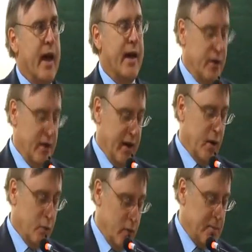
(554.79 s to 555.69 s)
and are
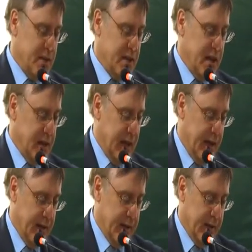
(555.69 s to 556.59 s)
now representing
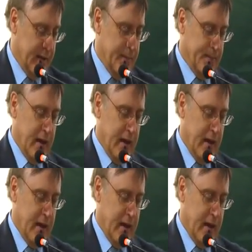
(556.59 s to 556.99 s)
Canada